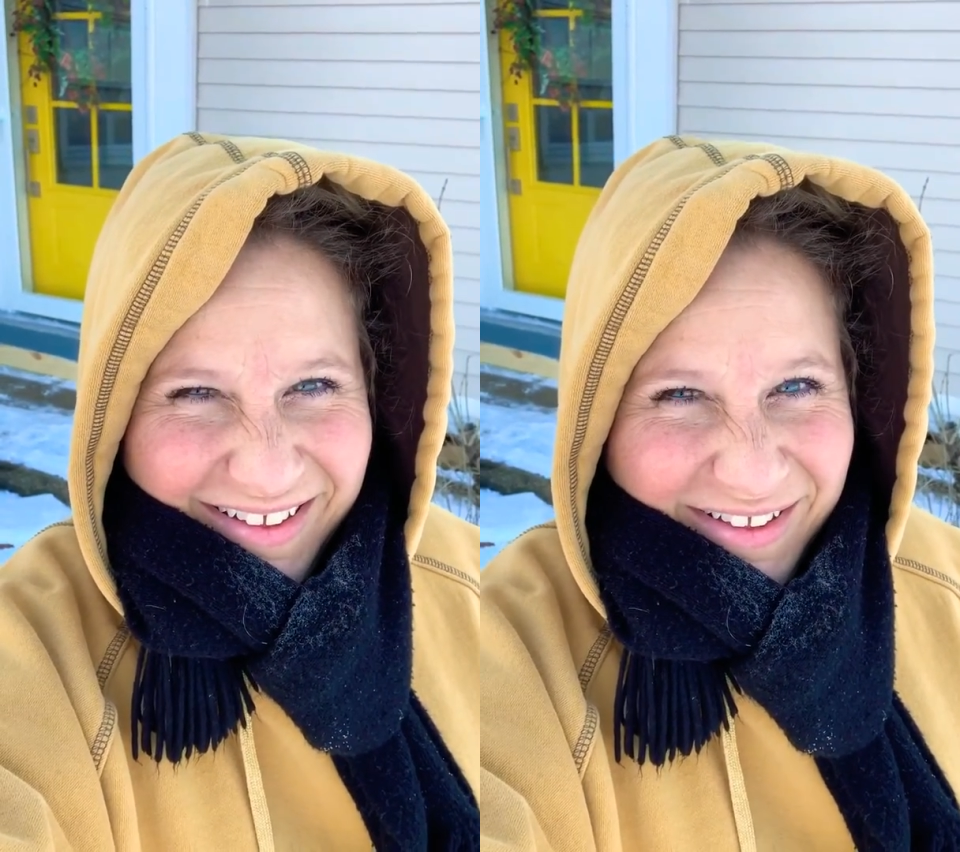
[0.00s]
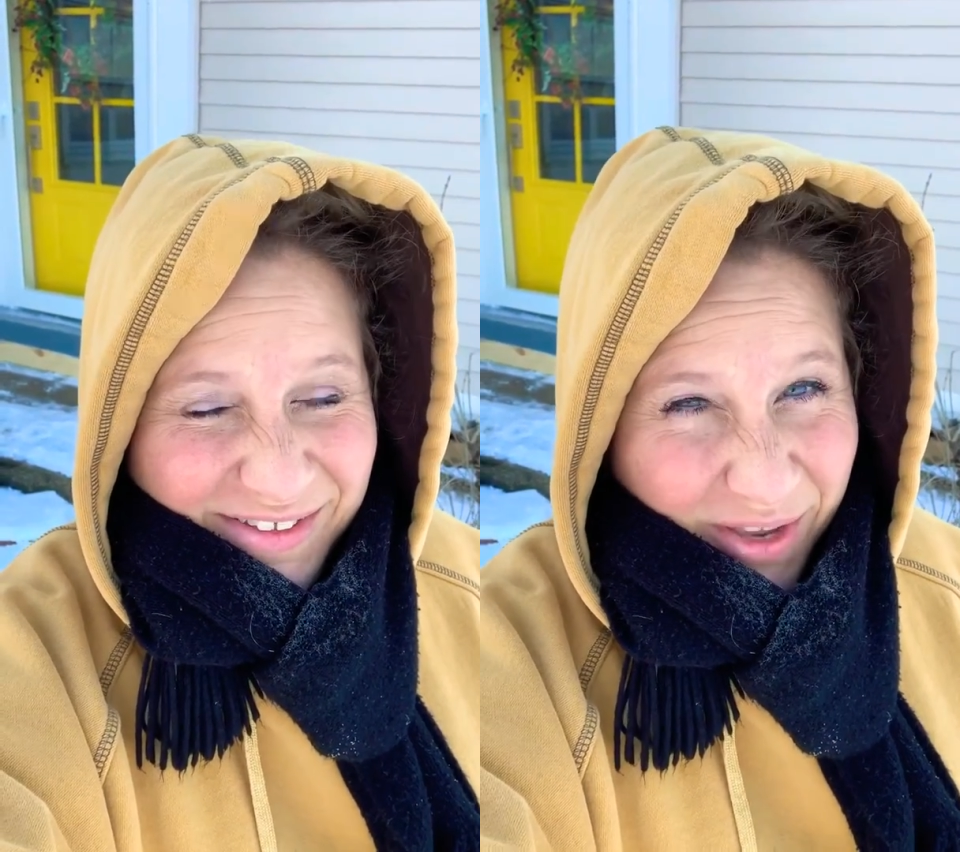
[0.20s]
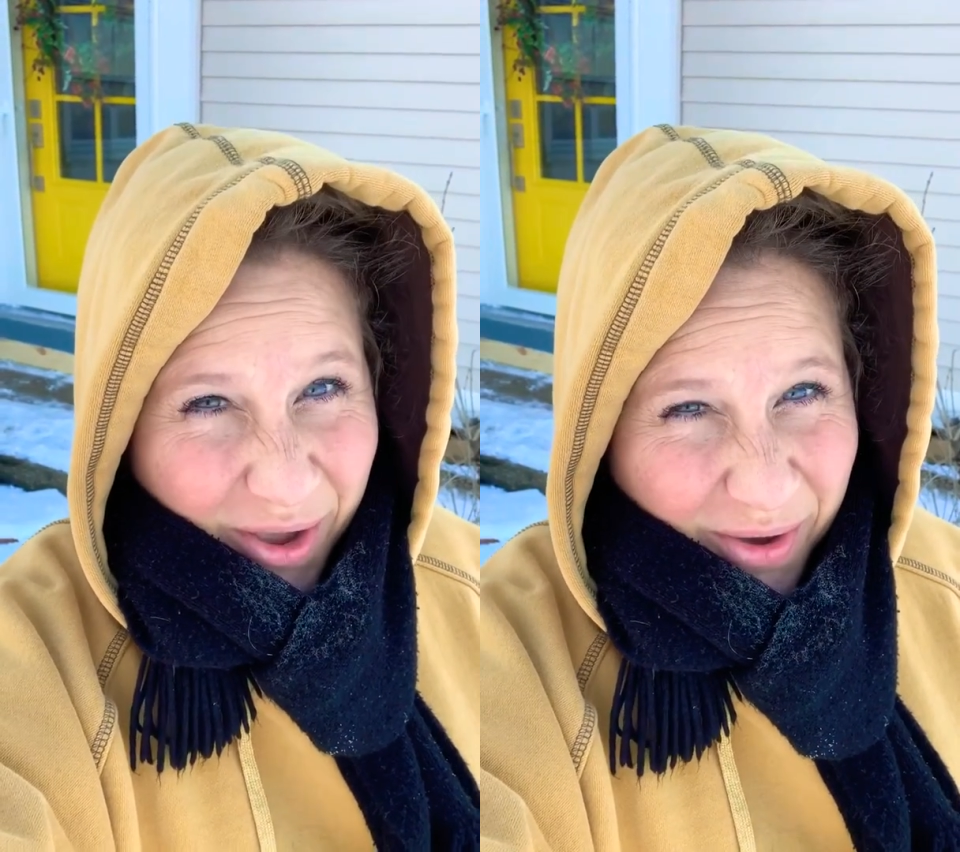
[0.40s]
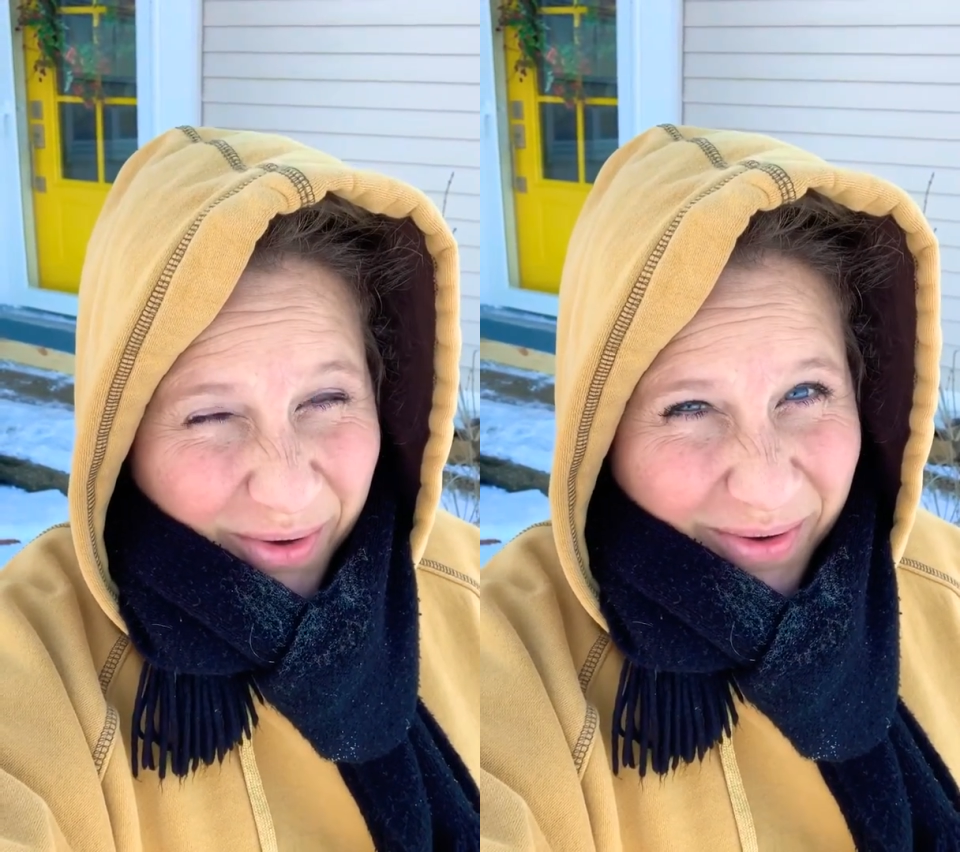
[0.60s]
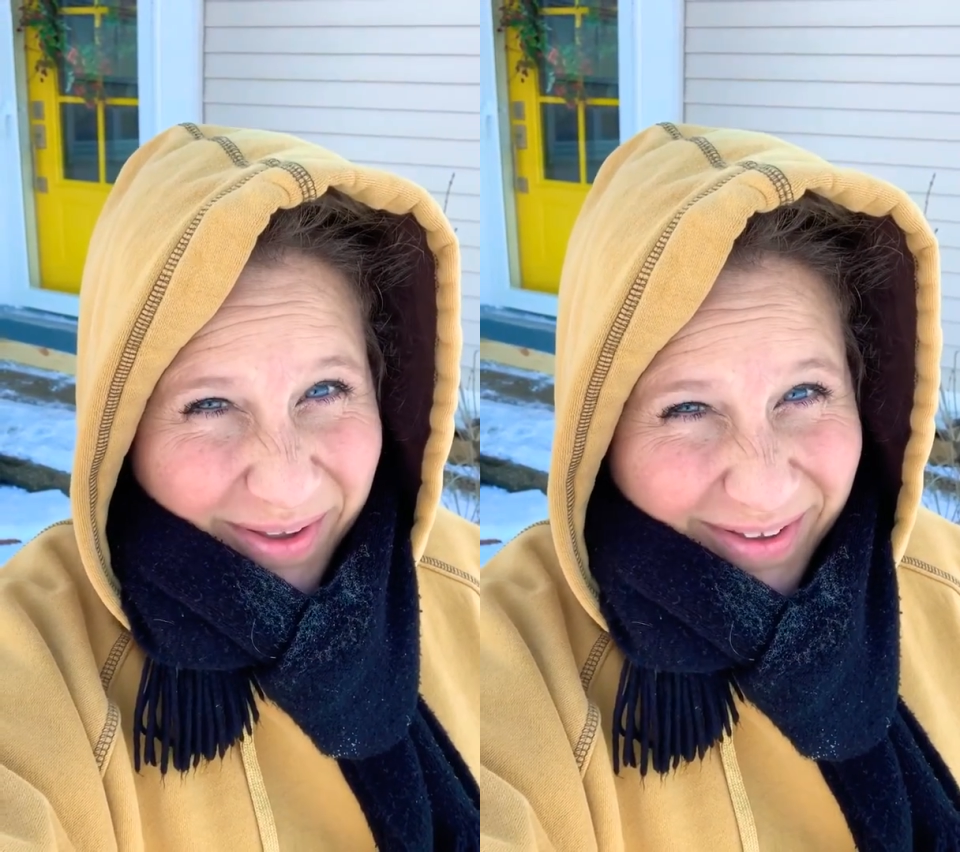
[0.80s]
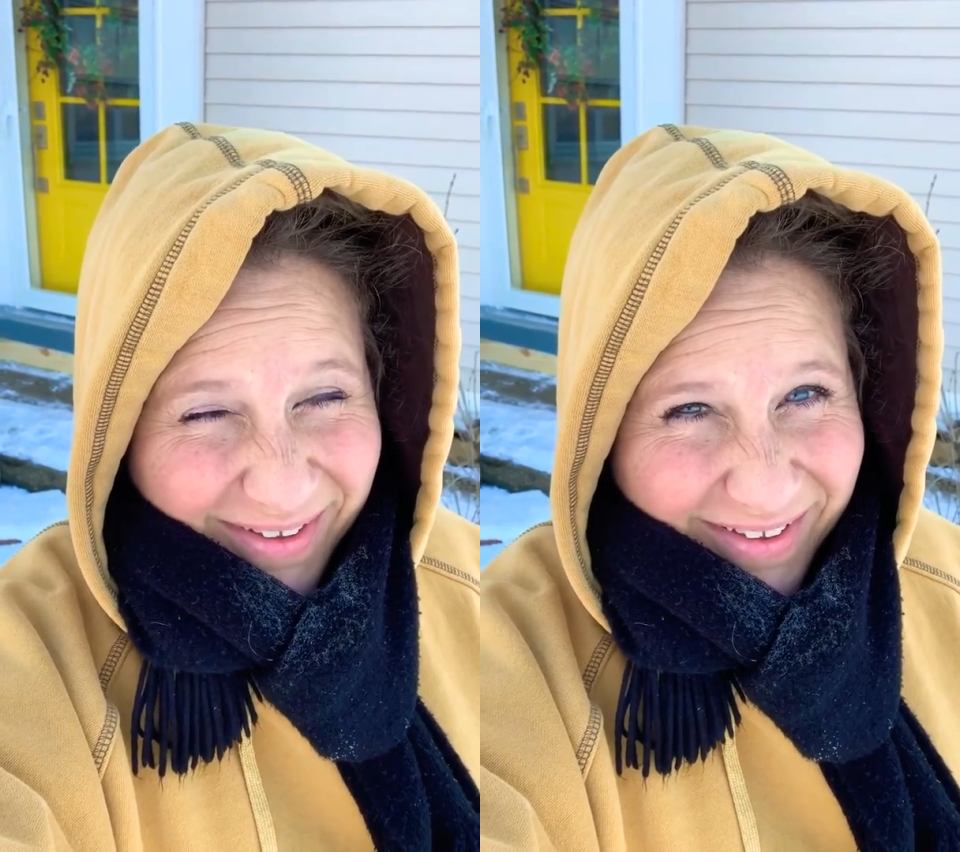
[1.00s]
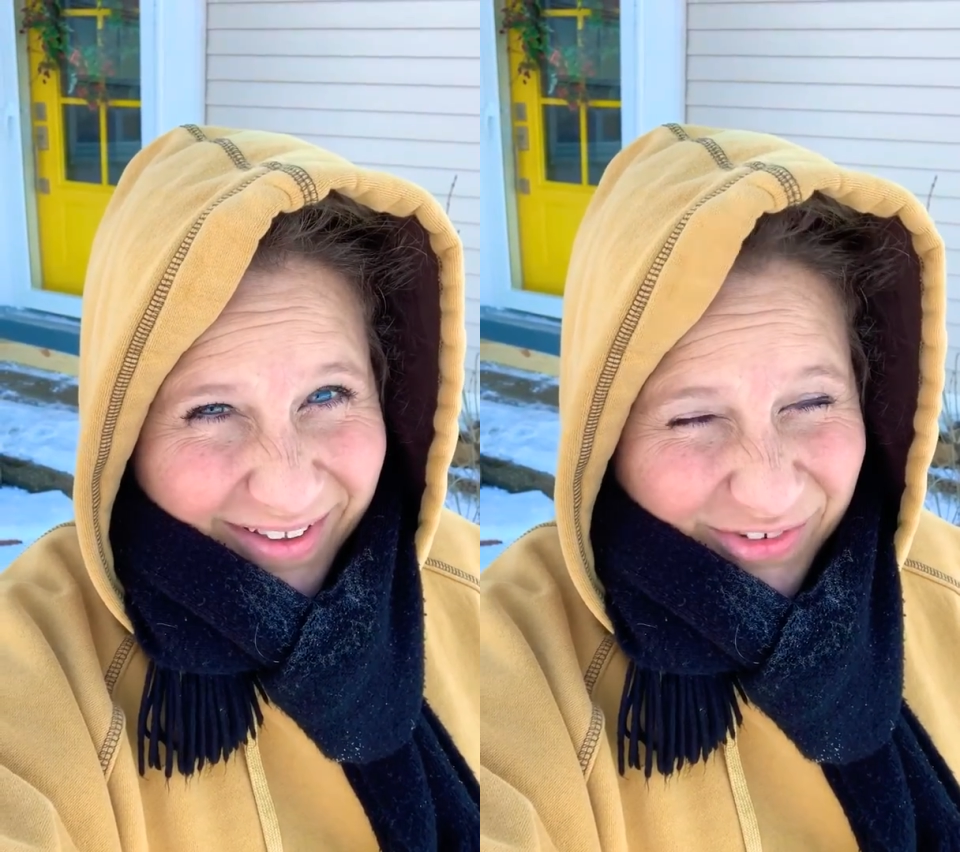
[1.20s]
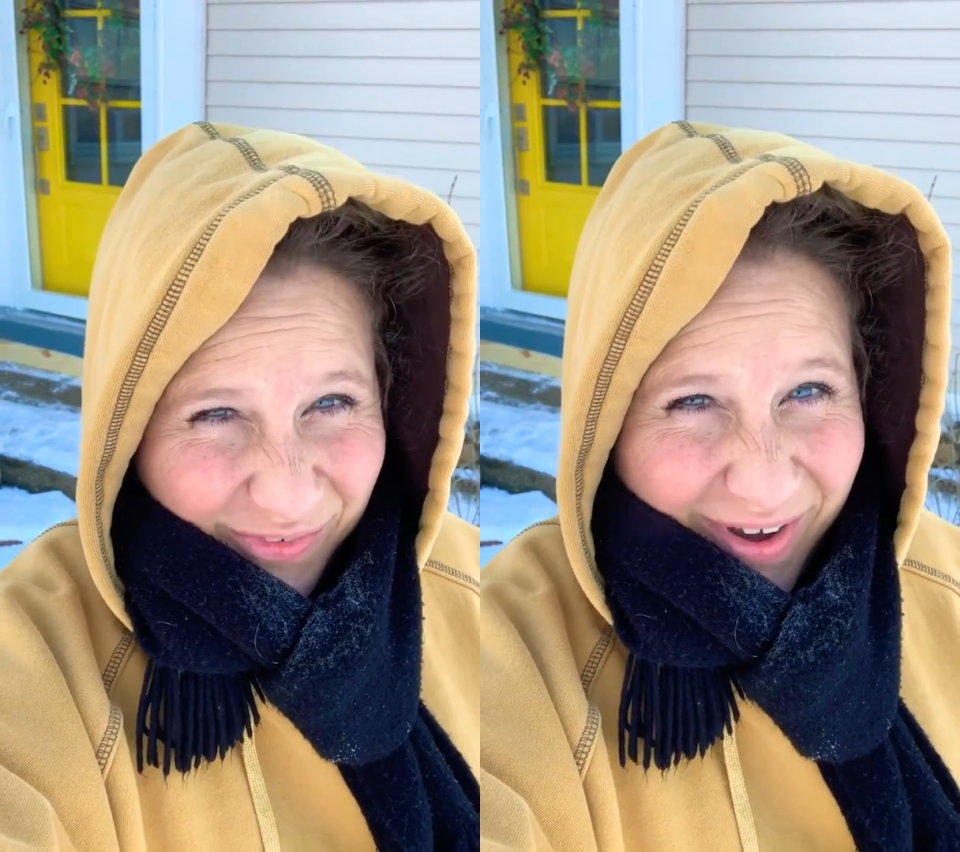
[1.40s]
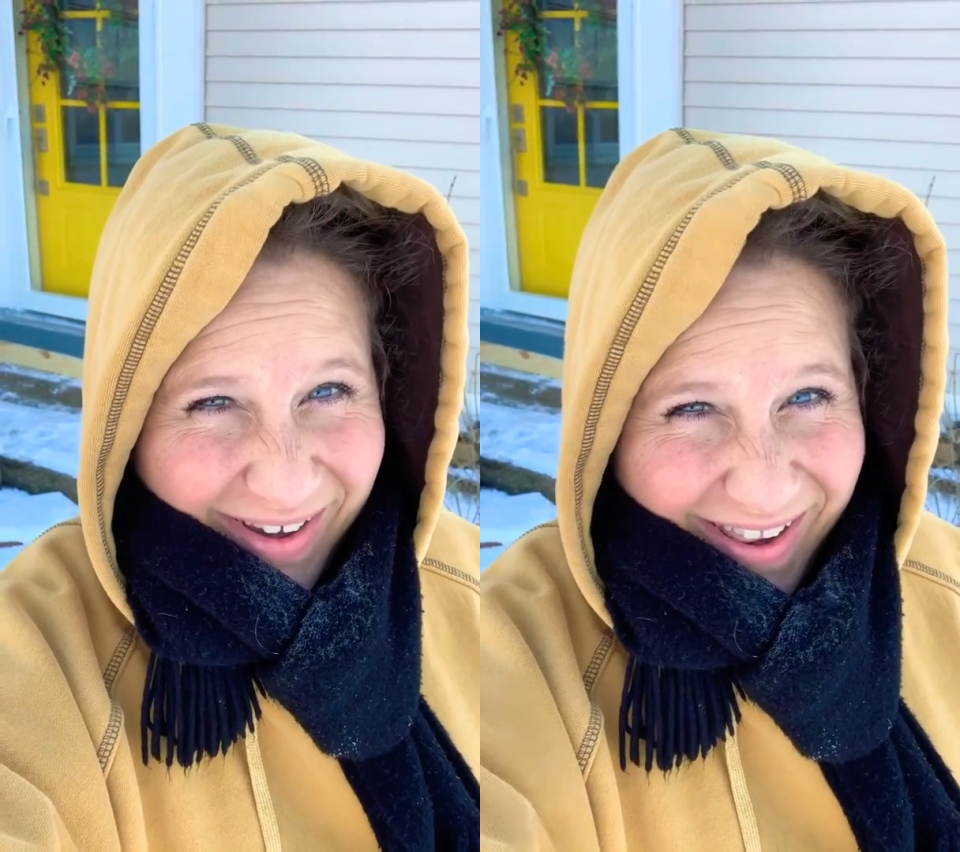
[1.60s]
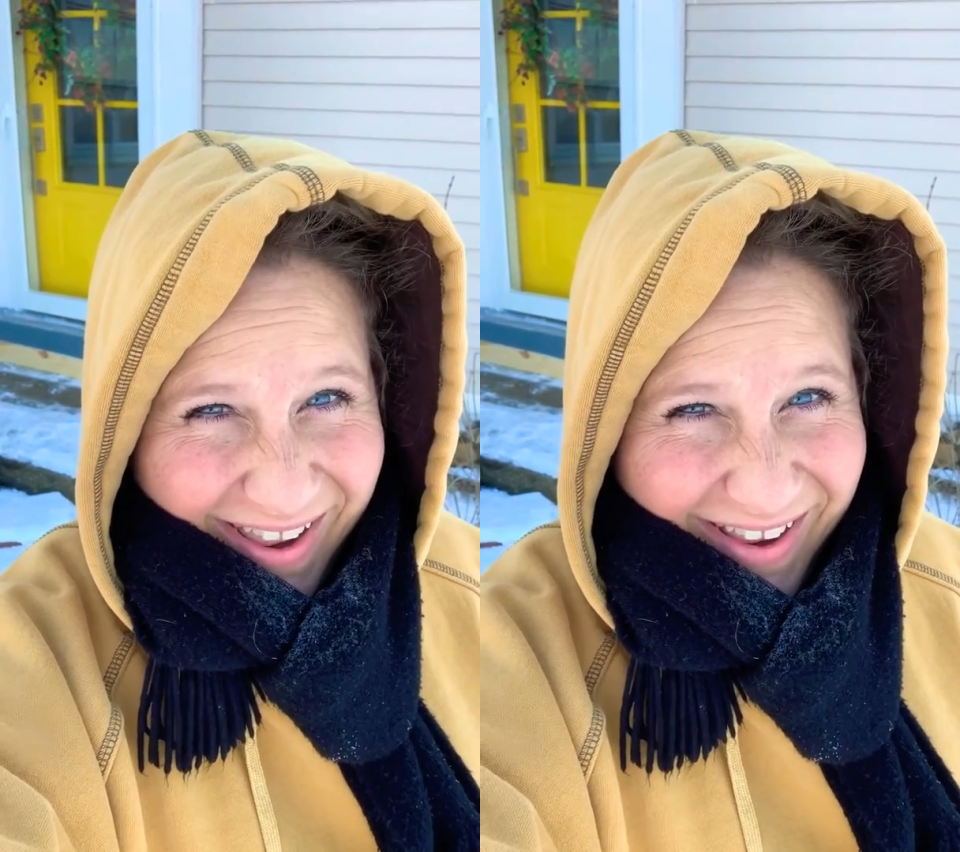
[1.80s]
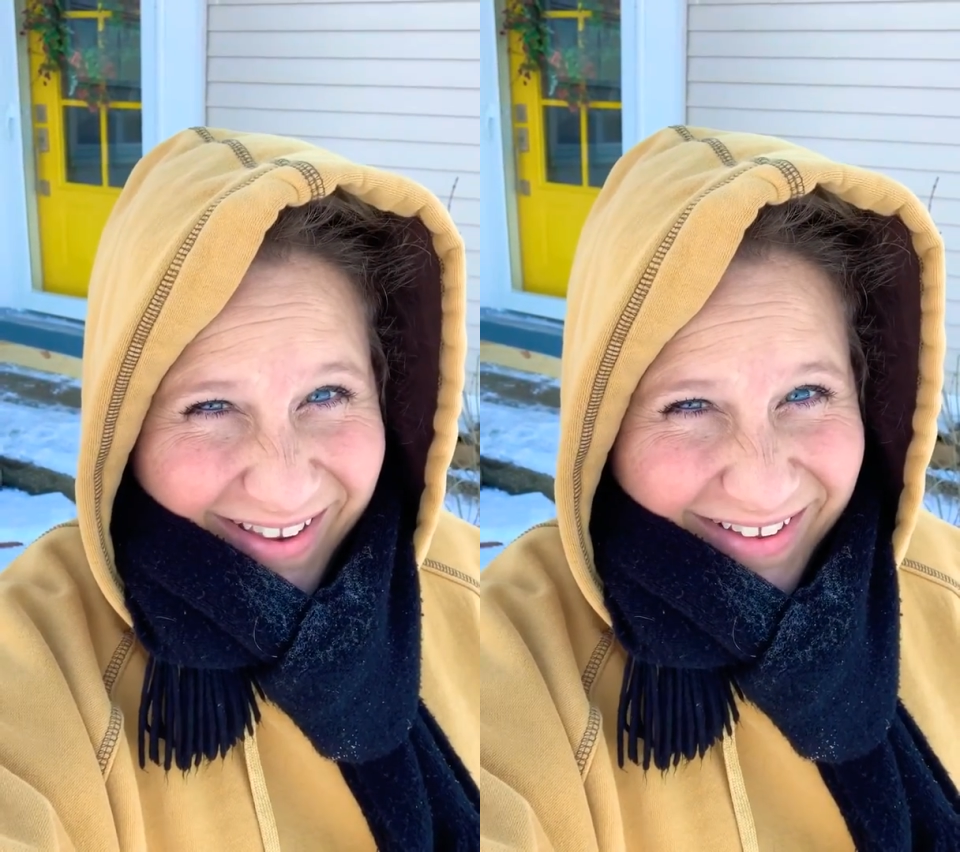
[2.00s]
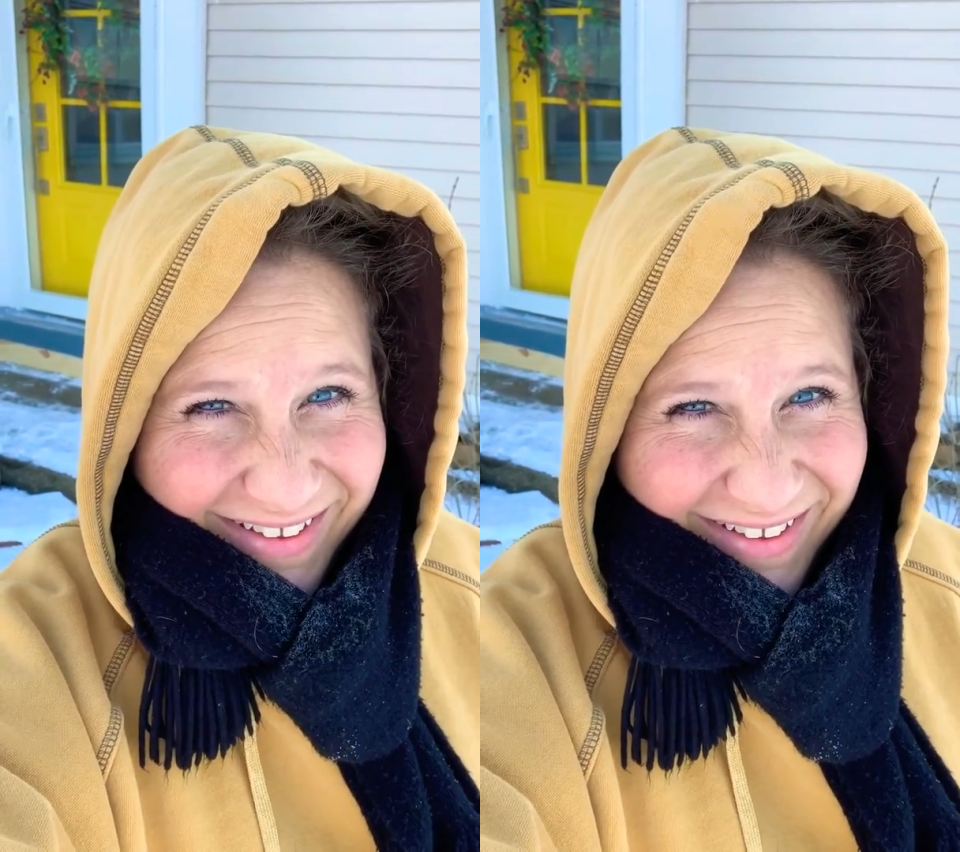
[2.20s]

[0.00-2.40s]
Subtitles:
So, it's Friday,